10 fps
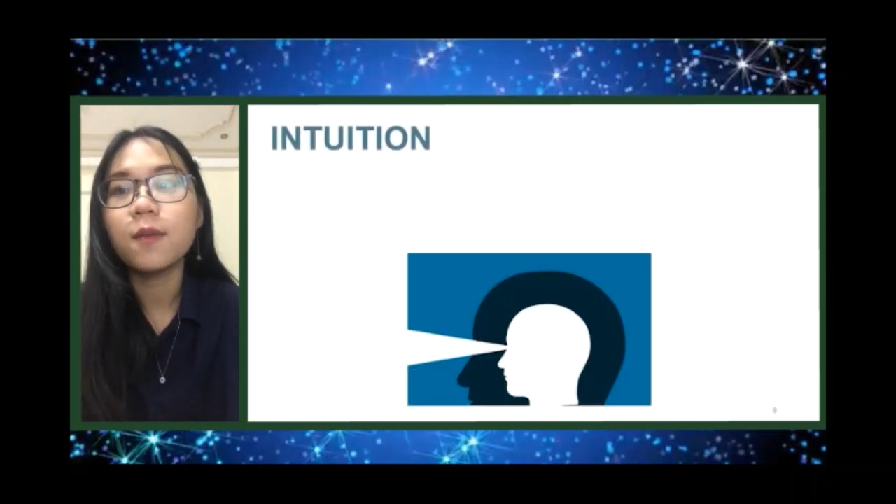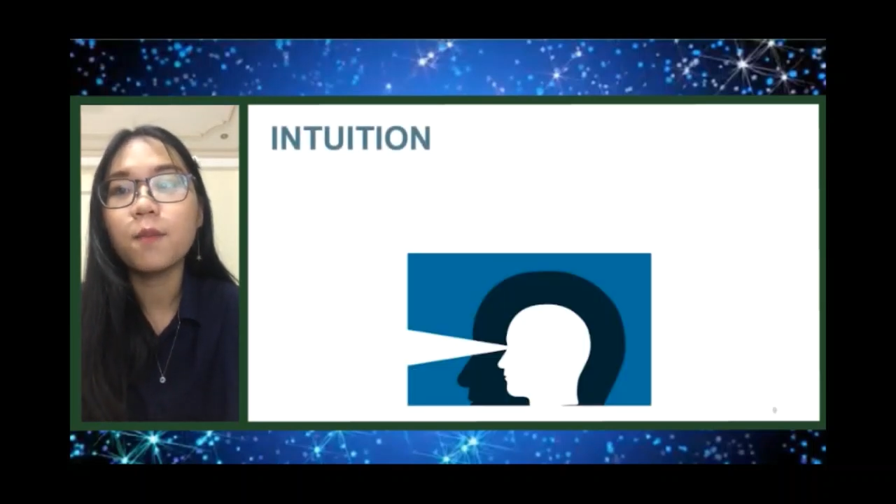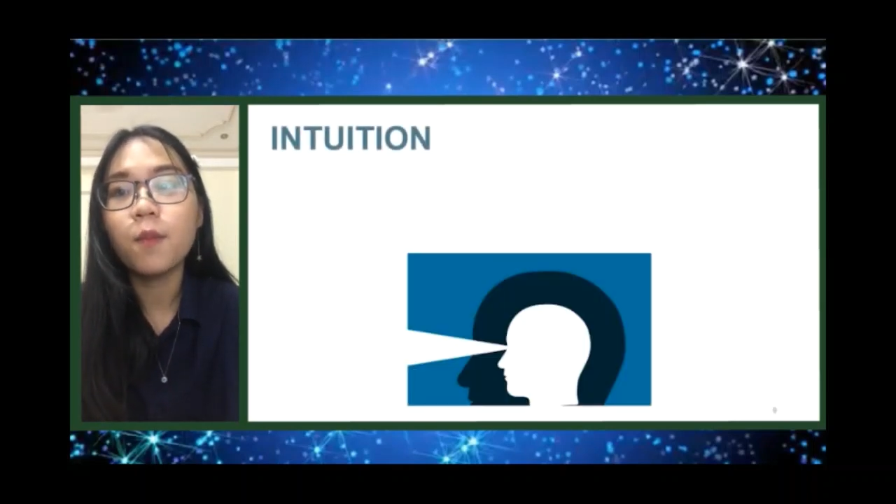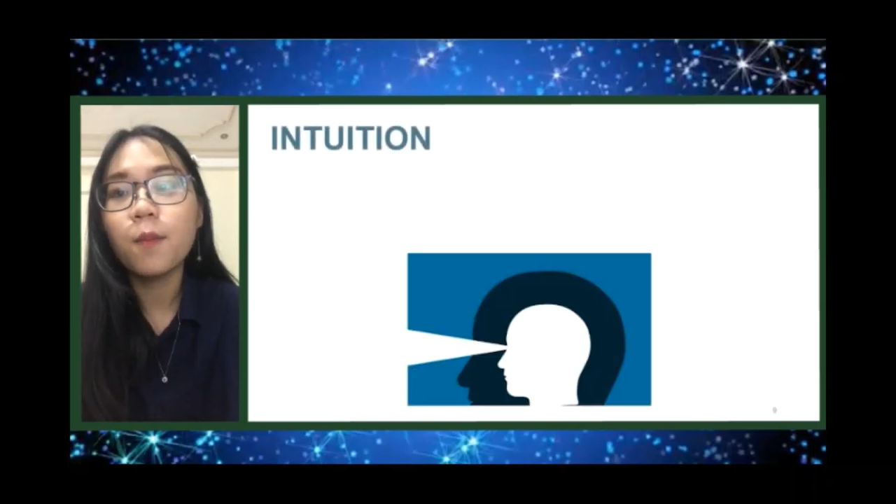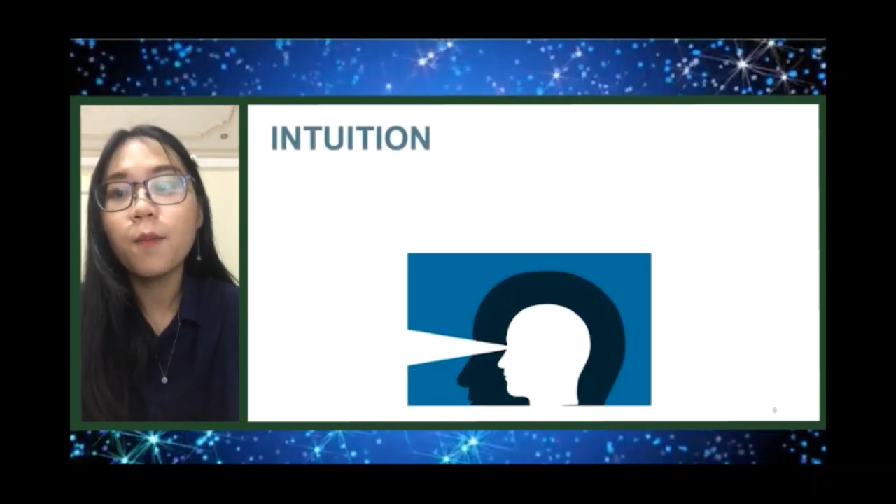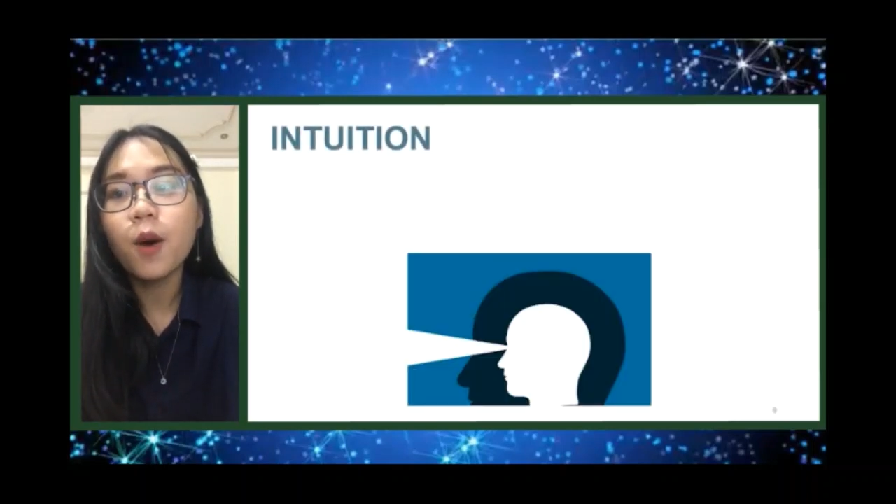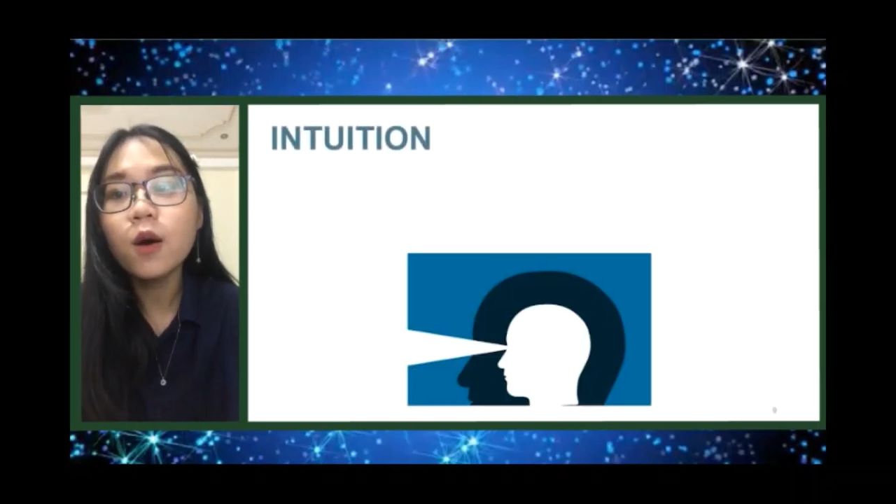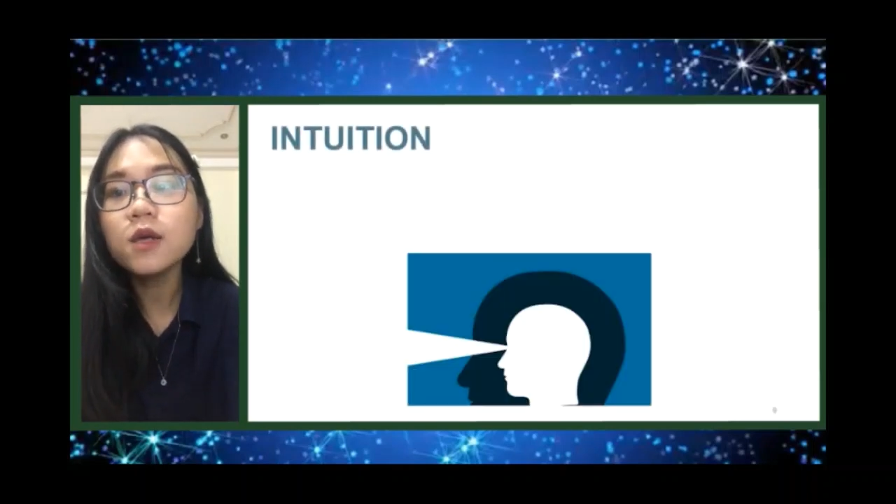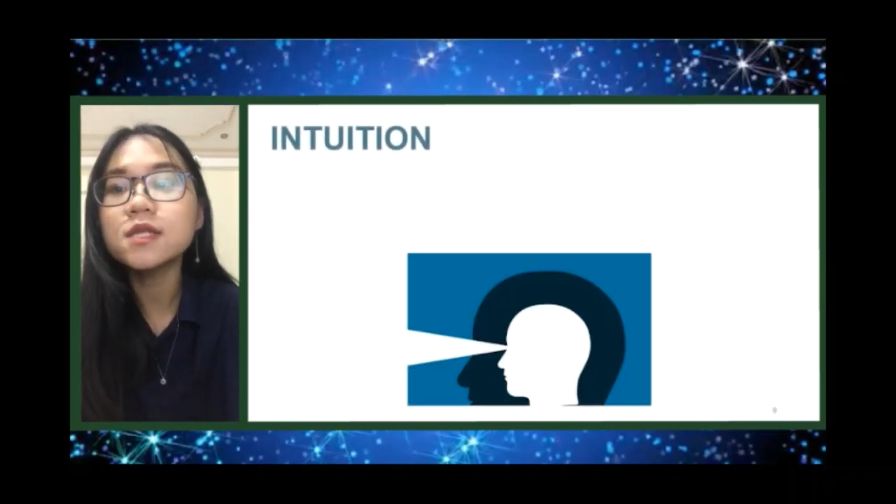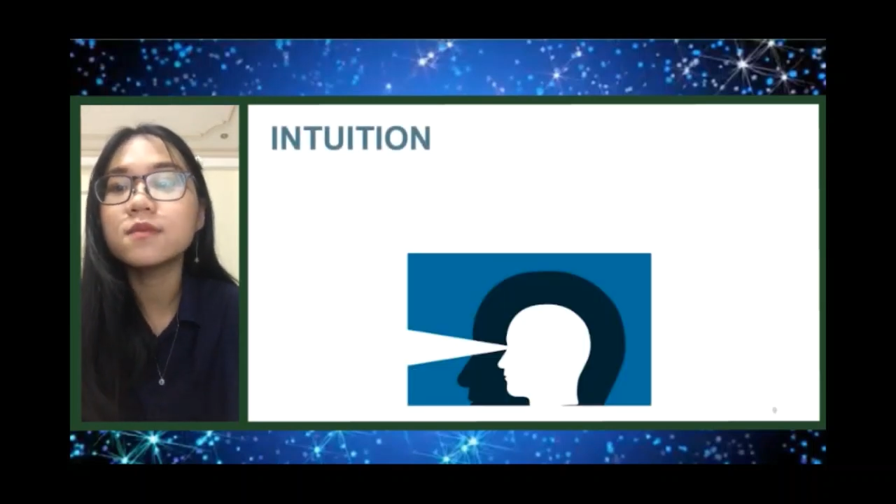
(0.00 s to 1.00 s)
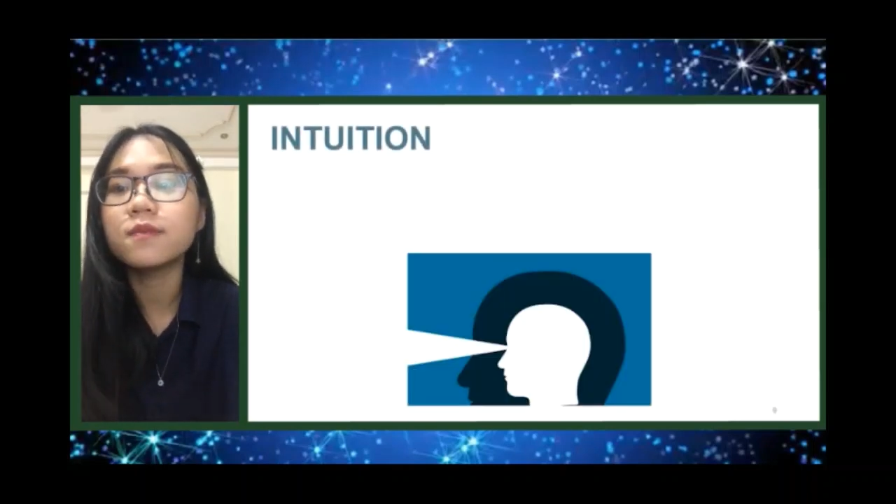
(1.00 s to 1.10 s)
most,